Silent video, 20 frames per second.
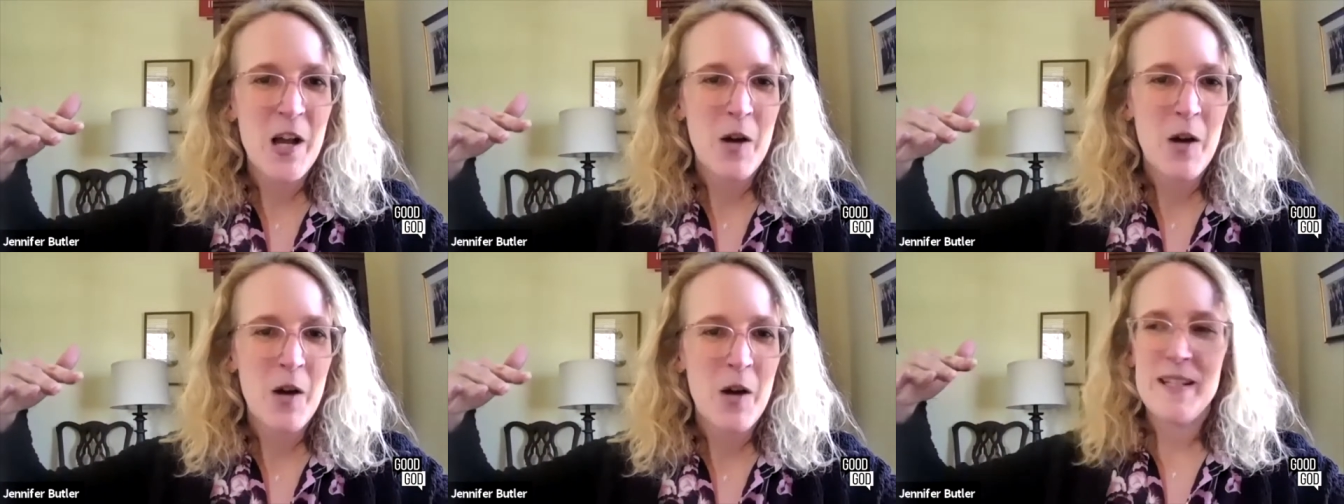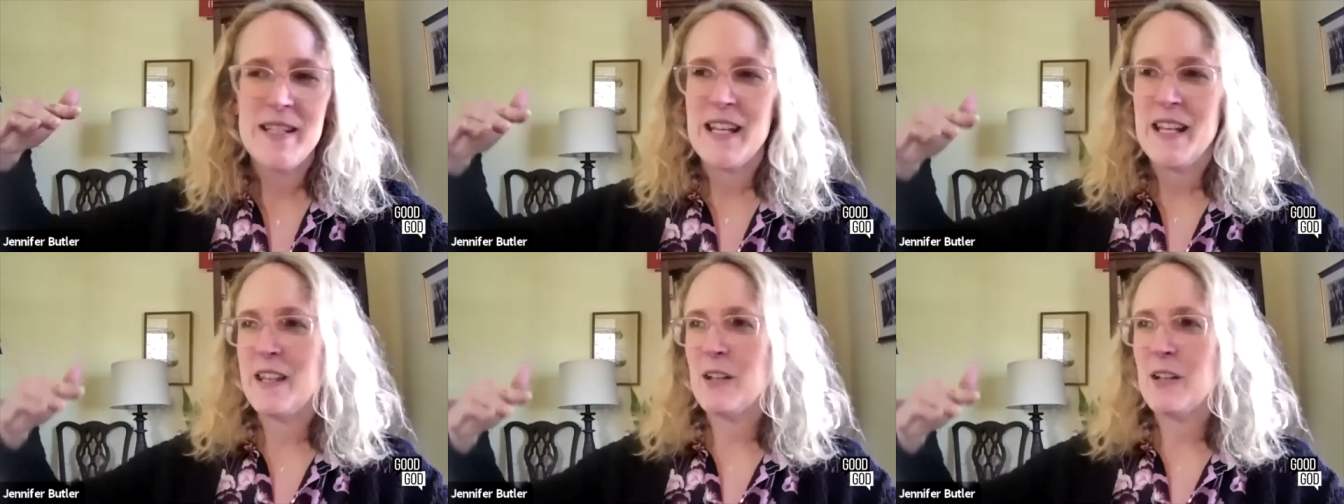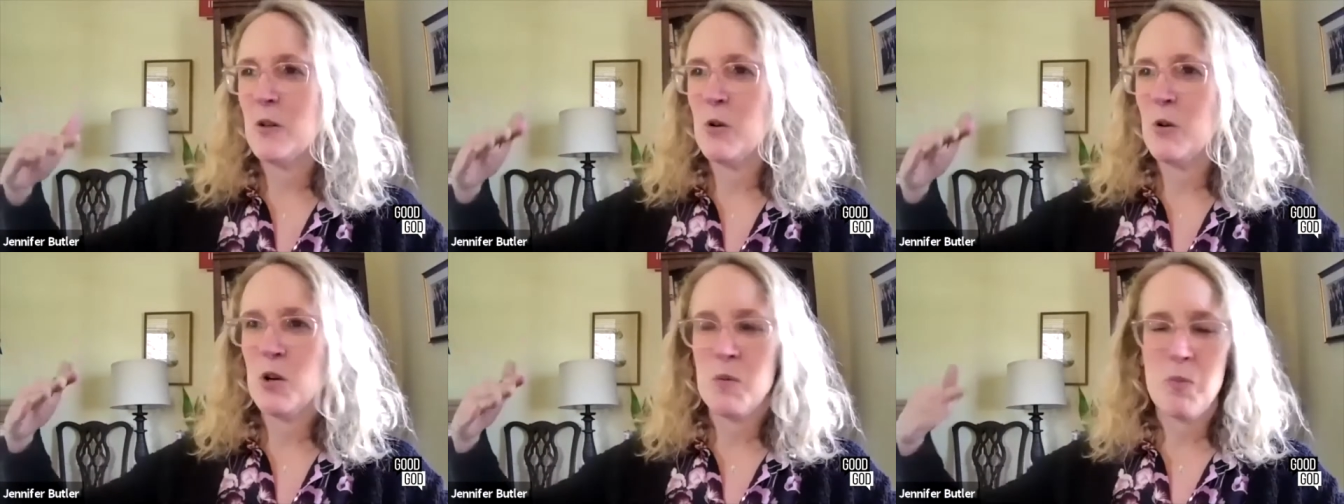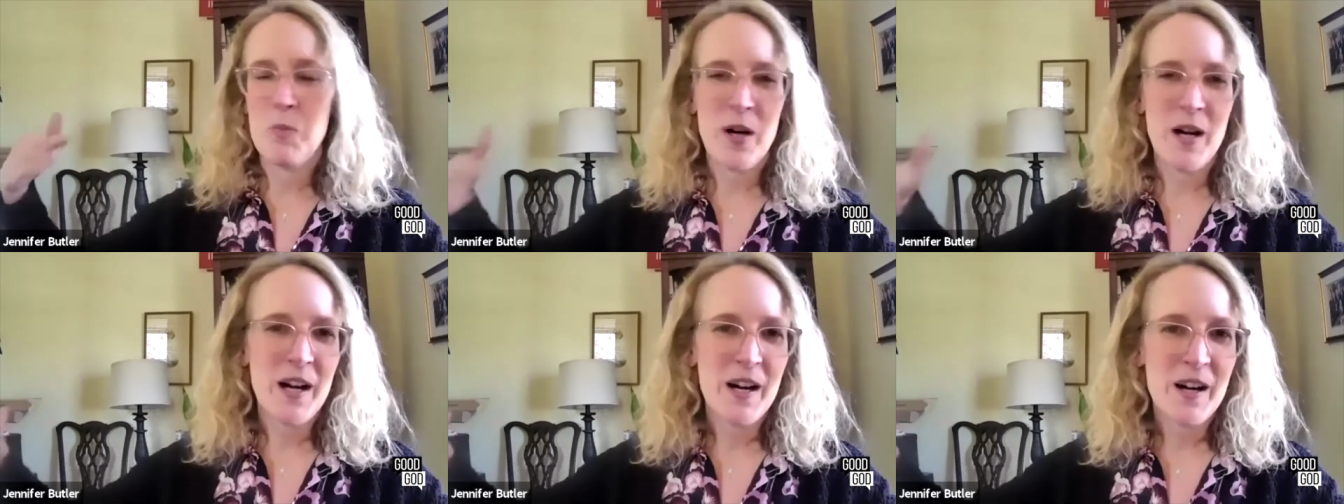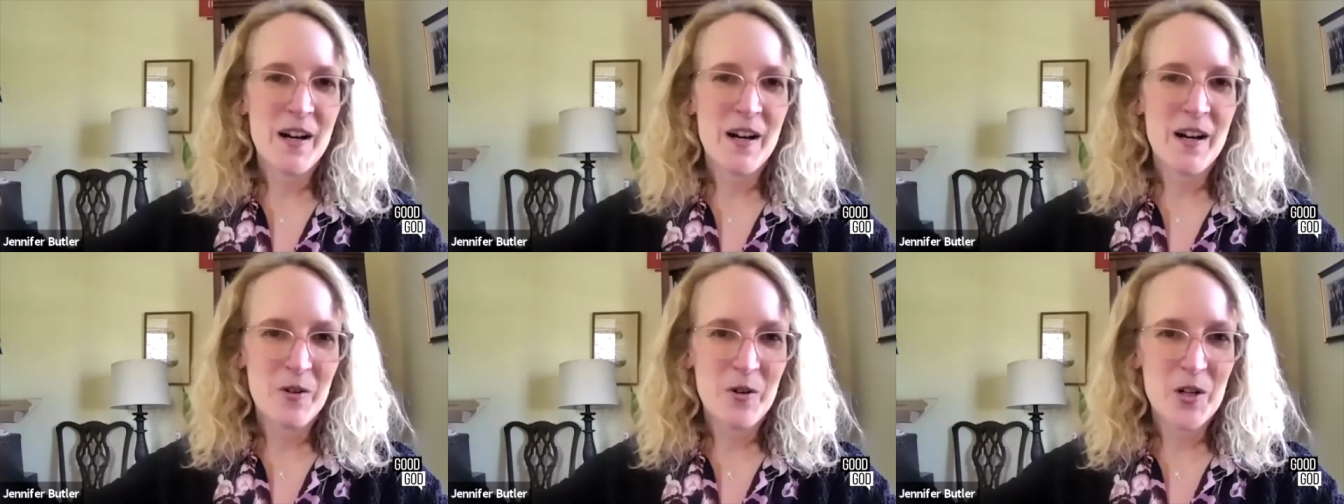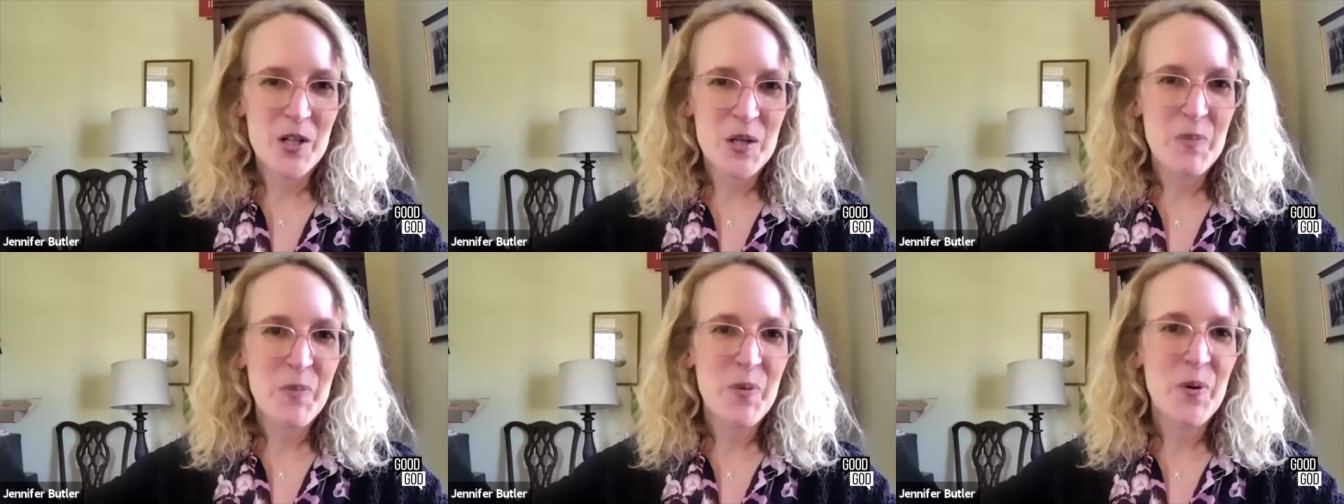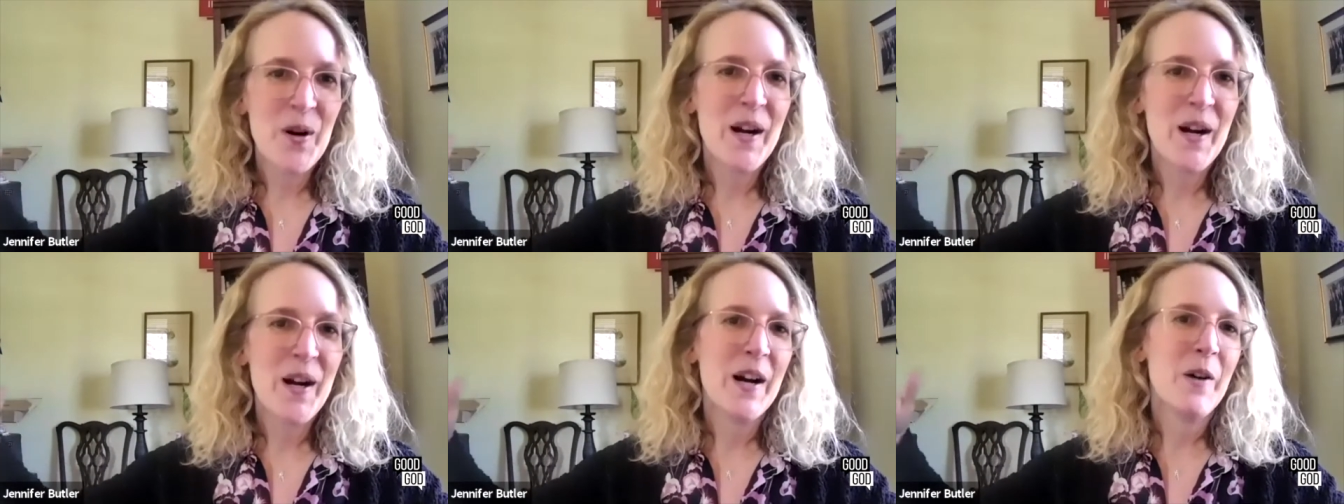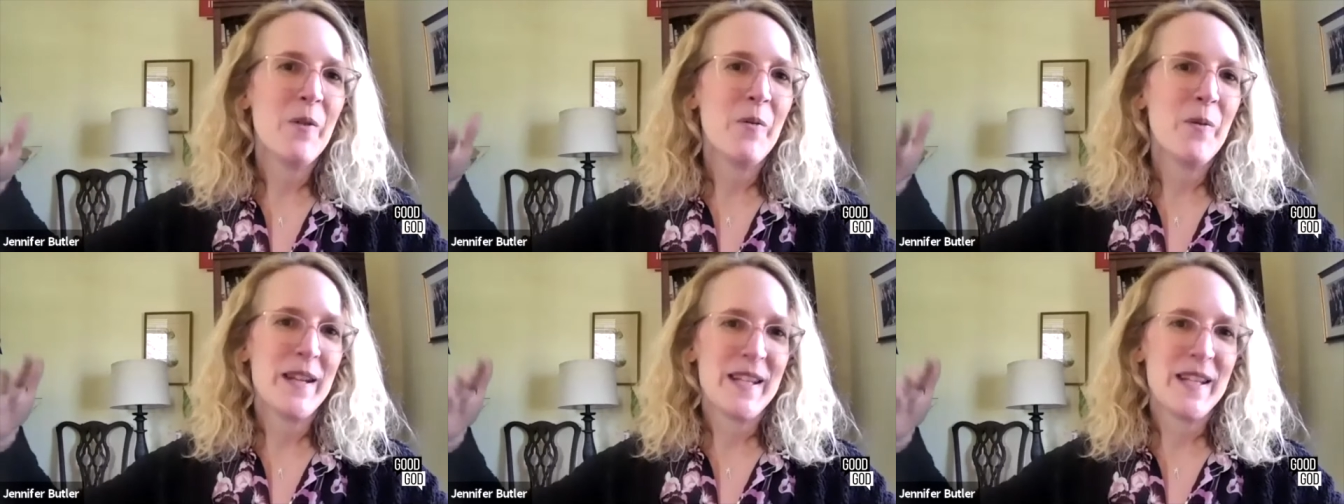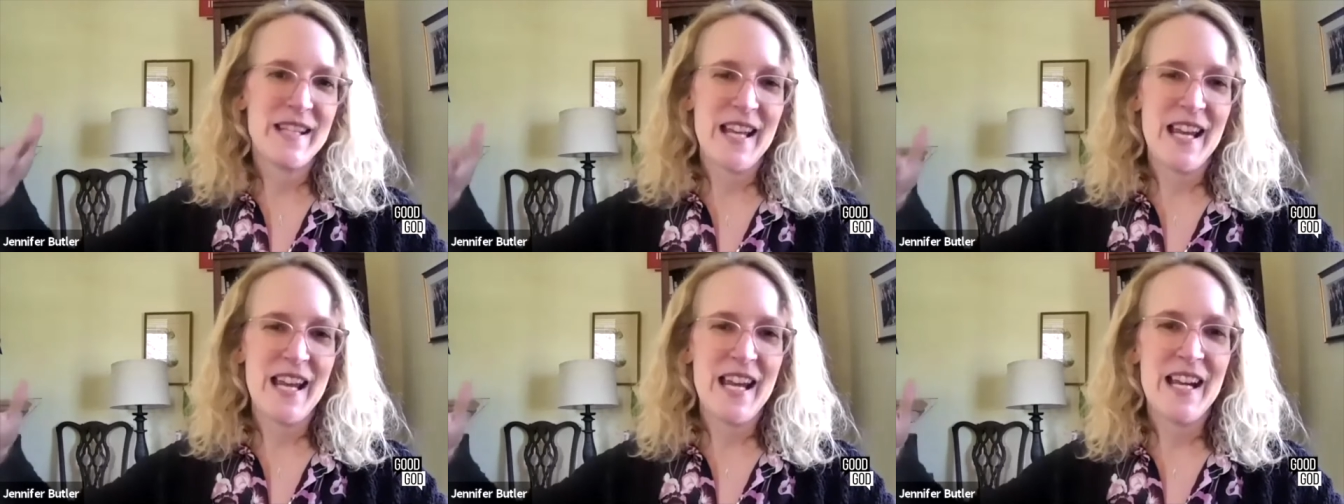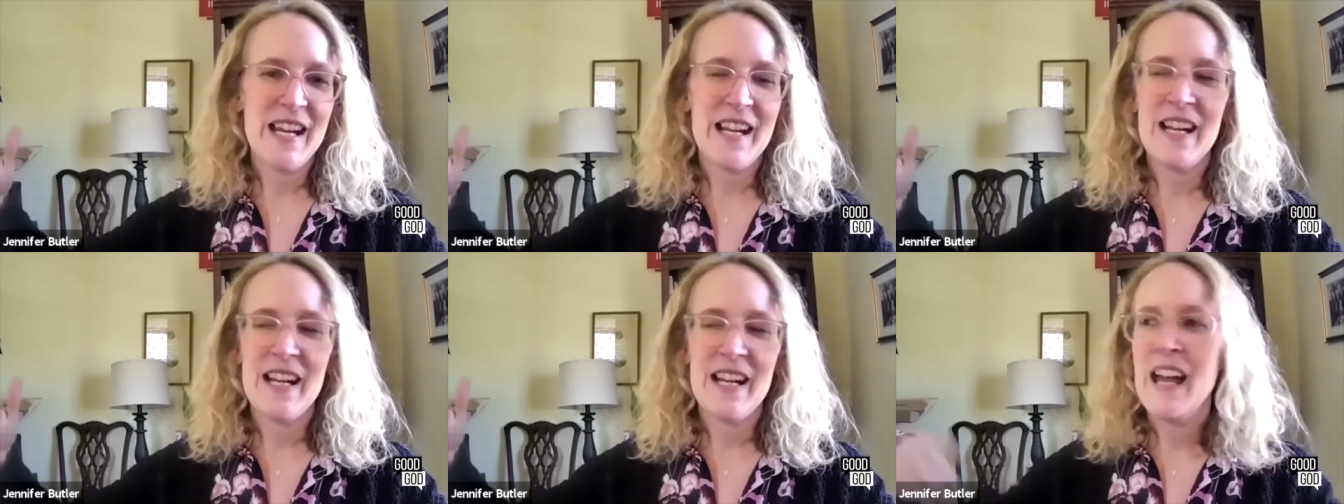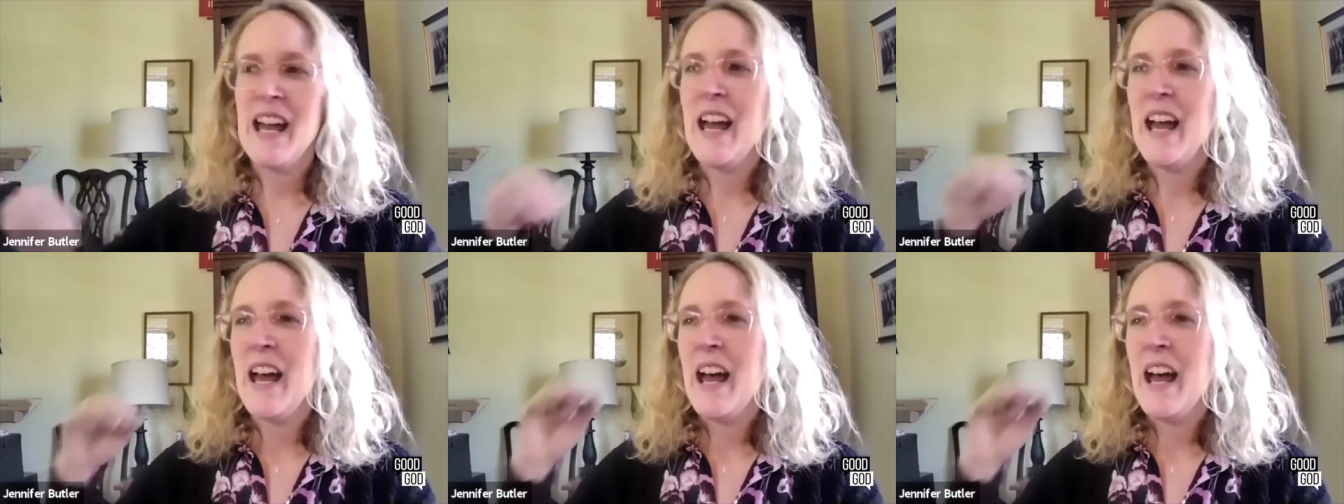We said the Lord's Prayer, we sang.